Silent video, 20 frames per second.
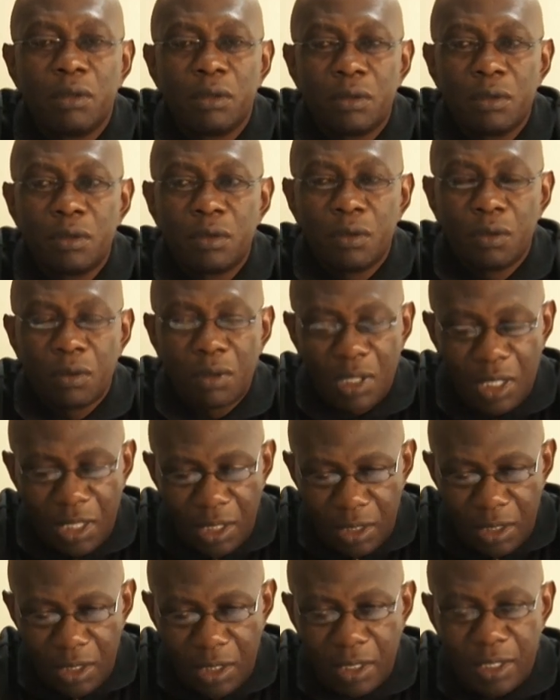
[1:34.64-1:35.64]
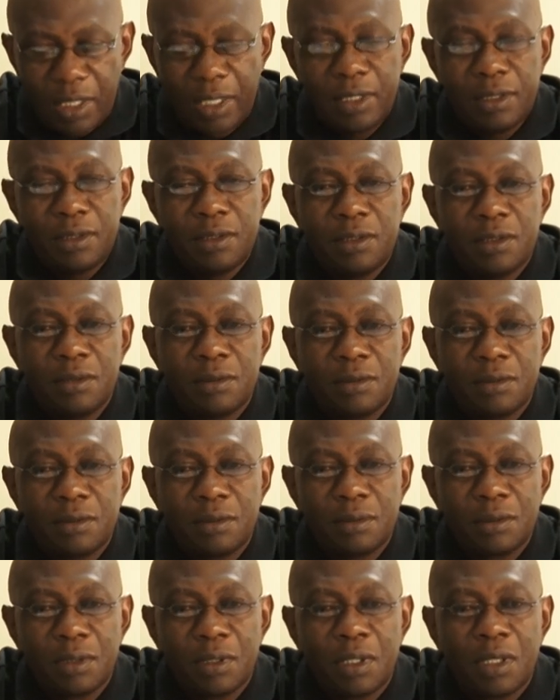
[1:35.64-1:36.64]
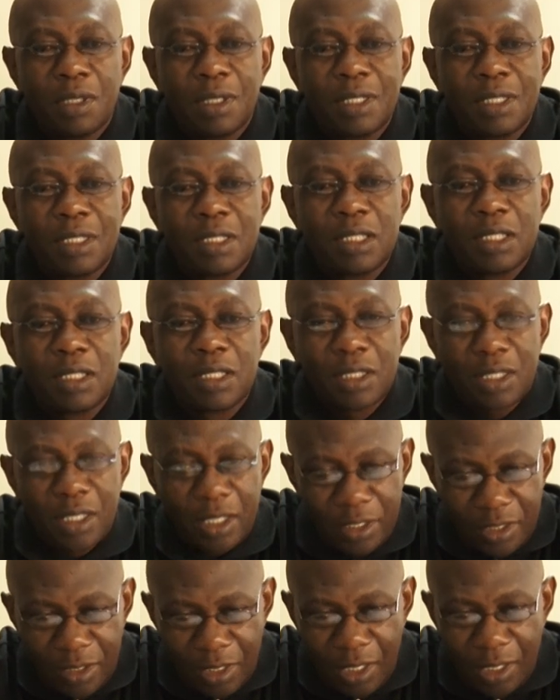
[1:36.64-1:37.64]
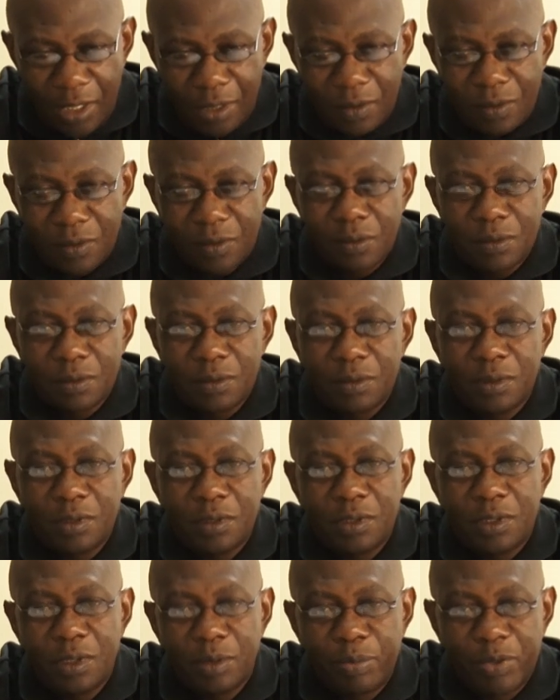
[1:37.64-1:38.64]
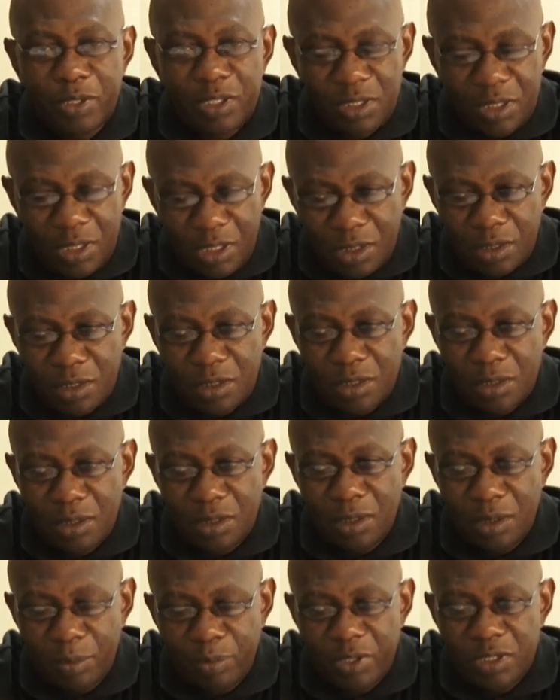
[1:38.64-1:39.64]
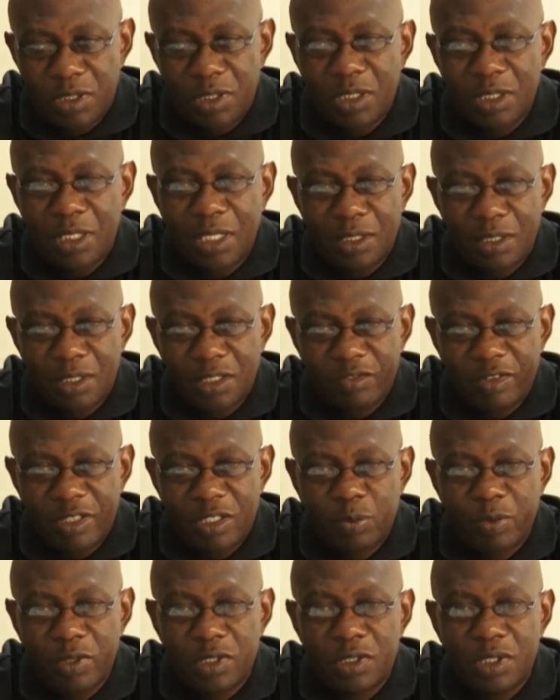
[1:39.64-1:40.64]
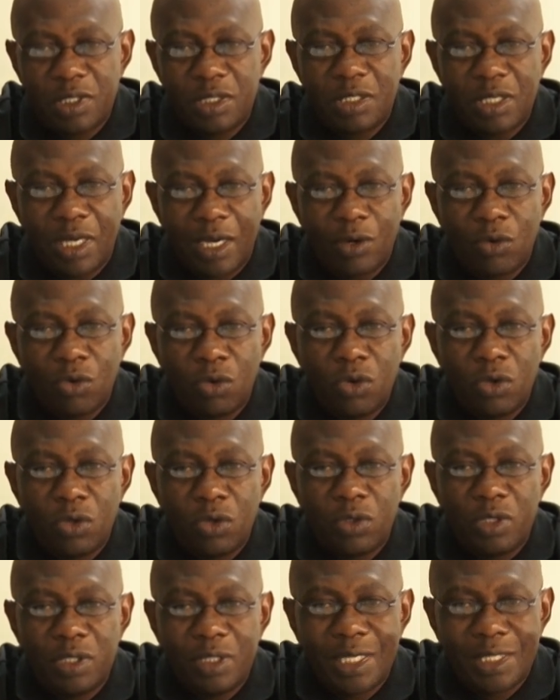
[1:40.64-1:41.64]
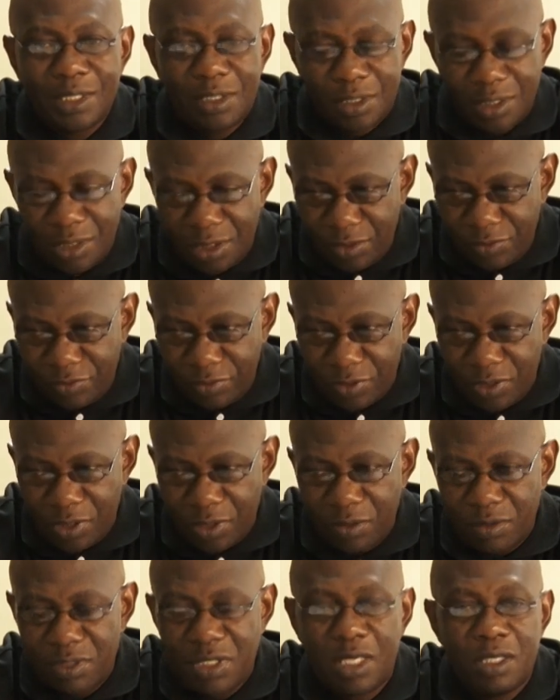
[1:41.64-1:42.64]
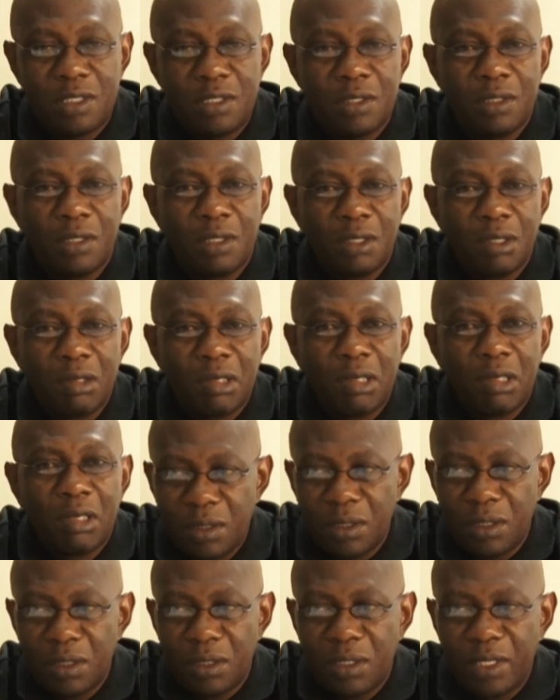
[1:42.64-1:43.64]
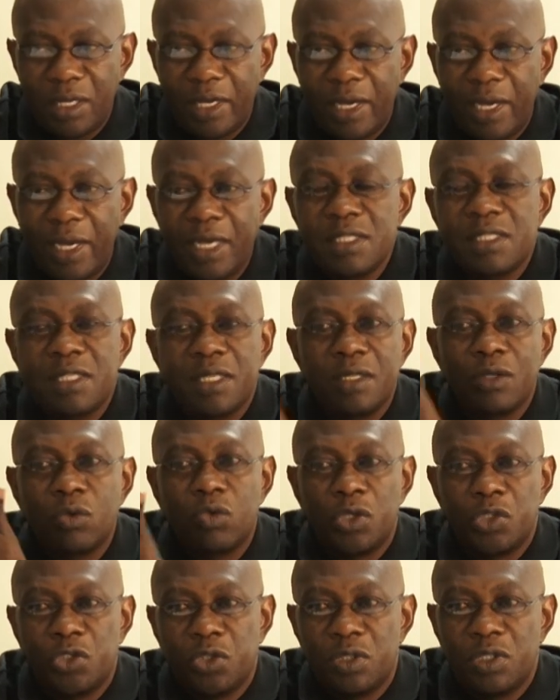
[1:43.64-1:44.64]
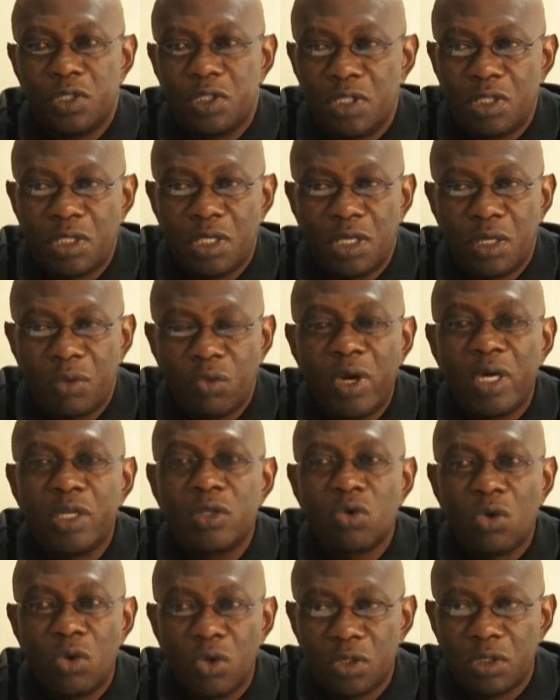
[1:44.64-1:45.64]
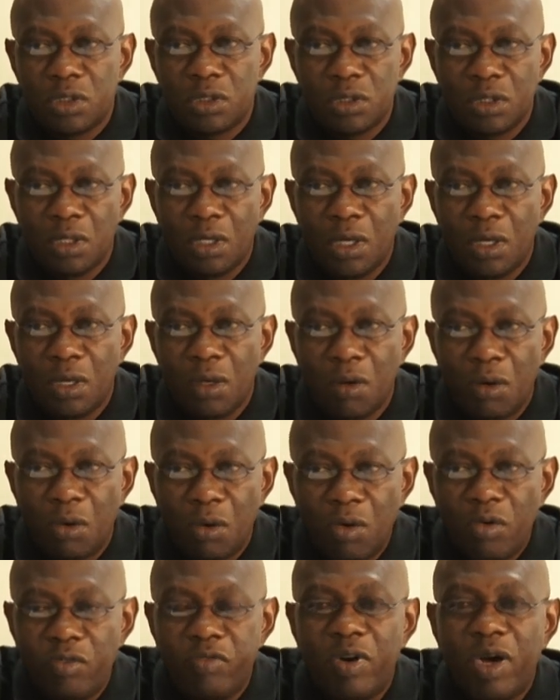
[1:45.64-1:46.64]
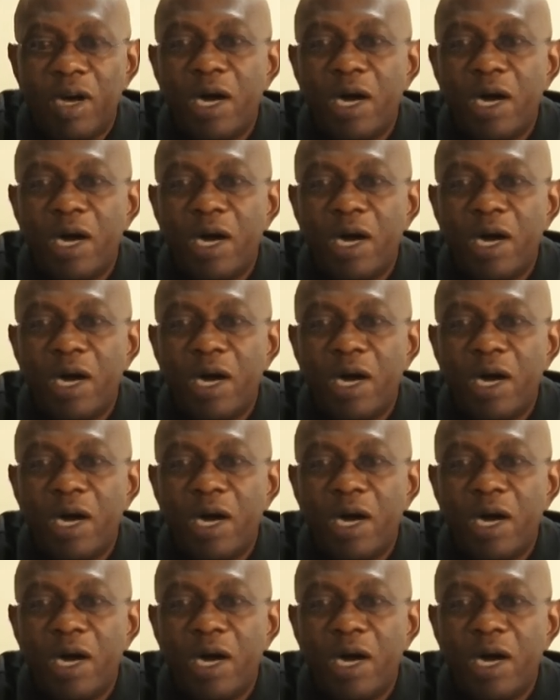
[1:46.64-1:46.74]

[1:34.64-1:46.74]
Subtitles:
Uganda can't. Kenya, the president and his vice president are all indictees for genocide. They are answering questions in the World Court over